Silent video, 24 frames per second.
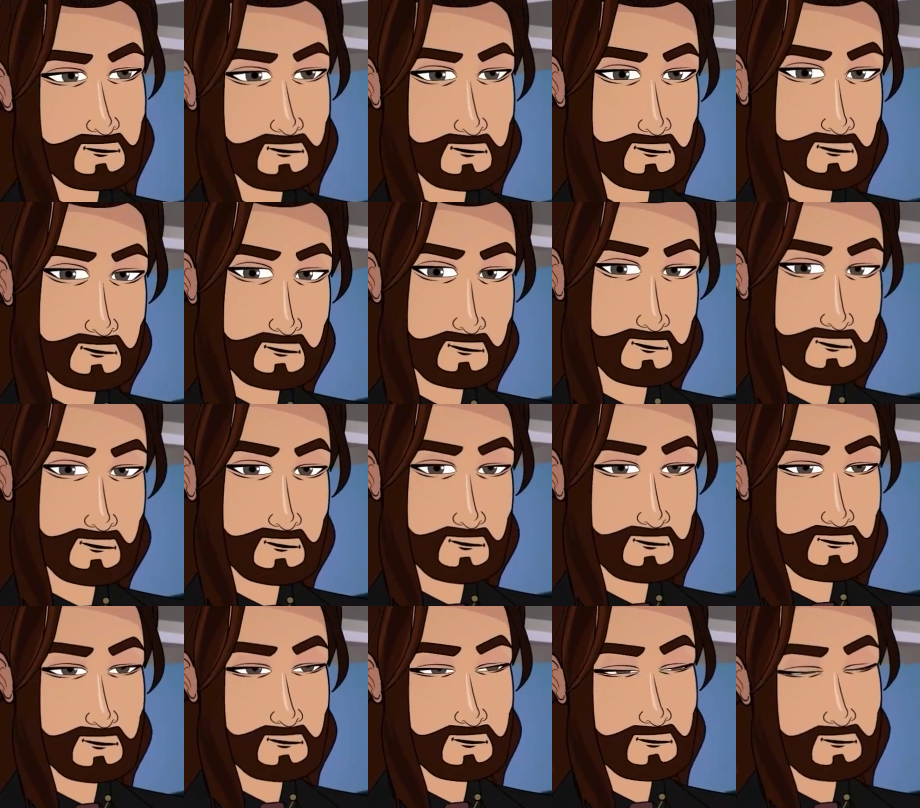I don't know
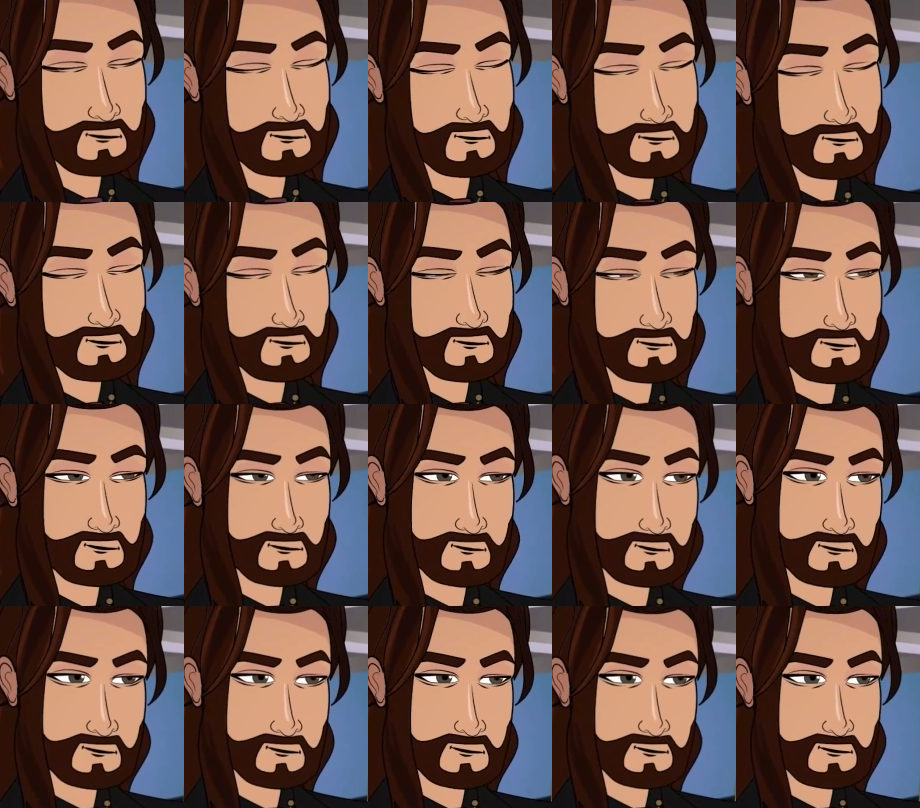that guy's
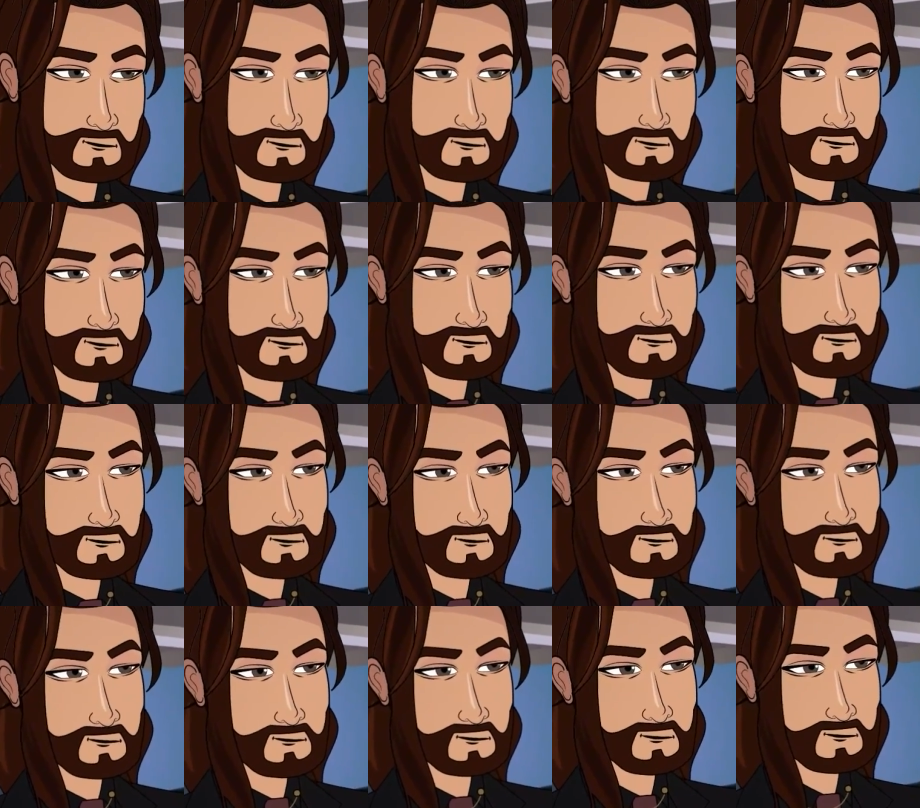name, Angelo
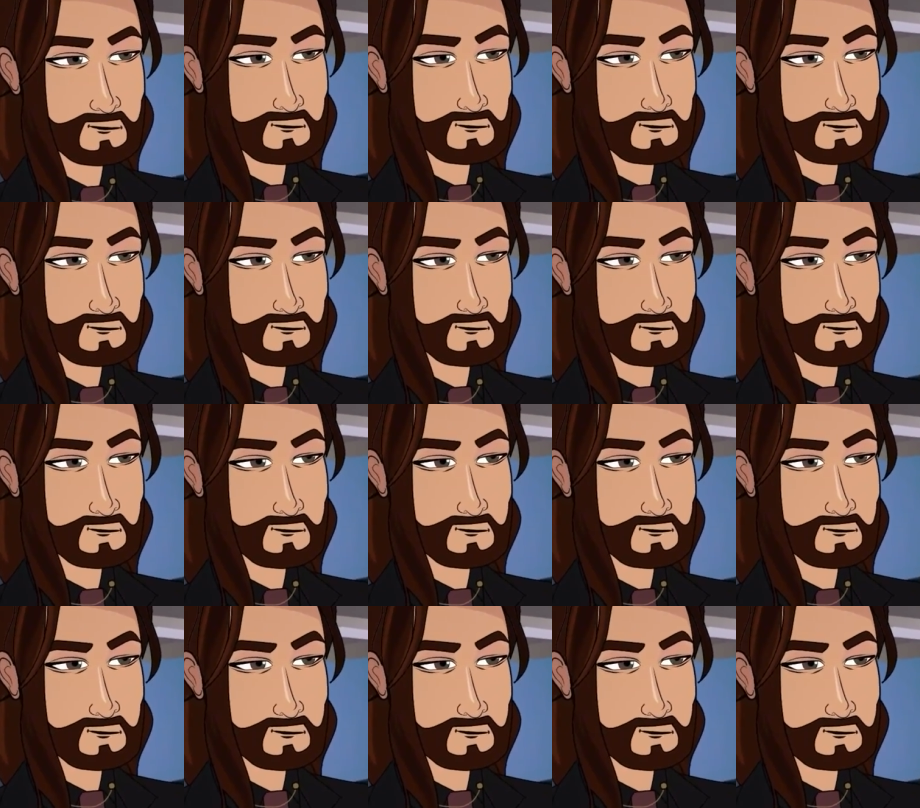says.